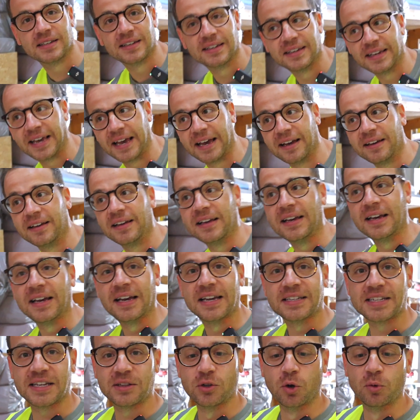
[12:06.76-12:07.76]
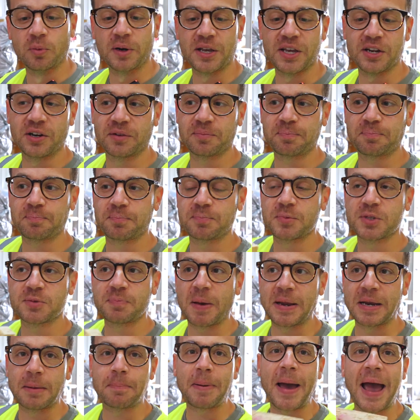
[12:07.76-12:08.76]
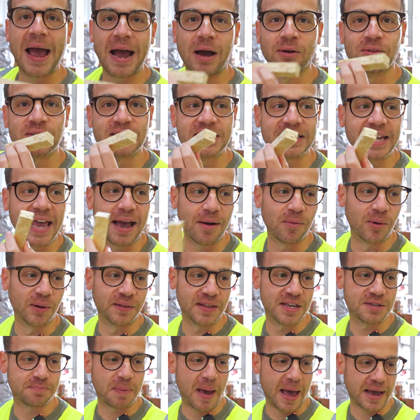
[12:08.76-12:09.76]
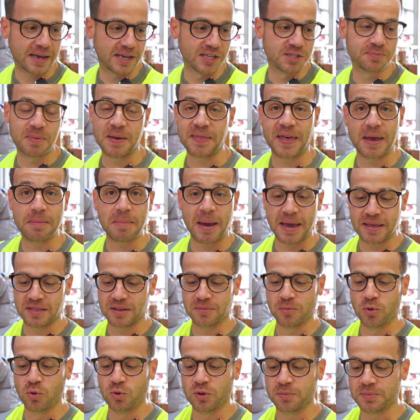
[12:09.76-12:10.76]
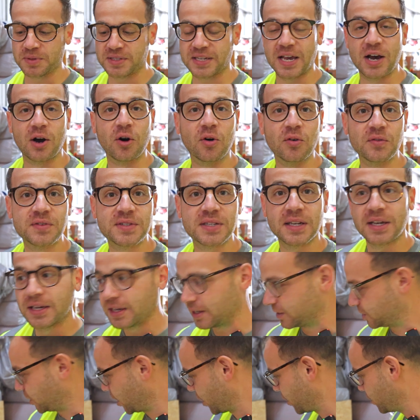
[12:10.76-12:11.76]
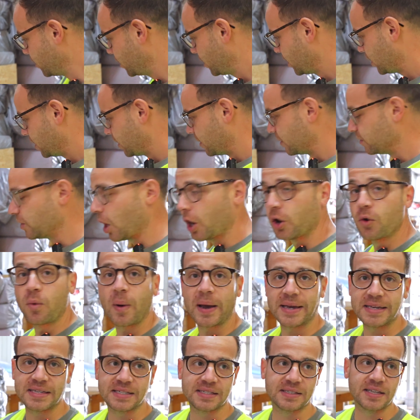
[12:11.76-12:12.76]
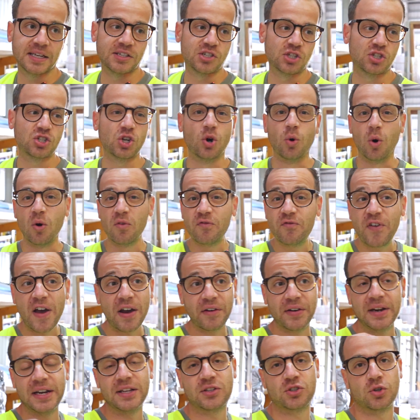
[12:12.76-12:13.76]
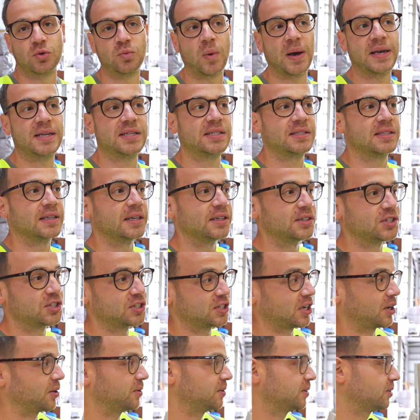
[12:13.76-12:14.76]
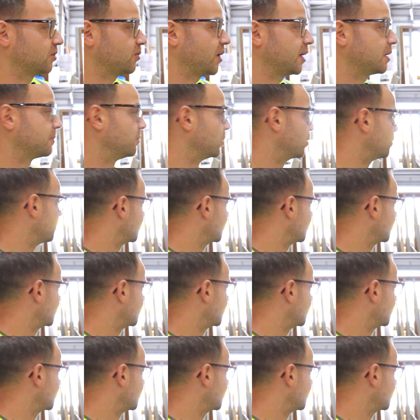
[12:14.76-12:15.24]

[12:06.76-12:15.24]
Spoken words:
yeah? They said normally you'd spend £1 to get one of these packers, but they make them all themselves. So no wastage at all, very little wastage, so incredible.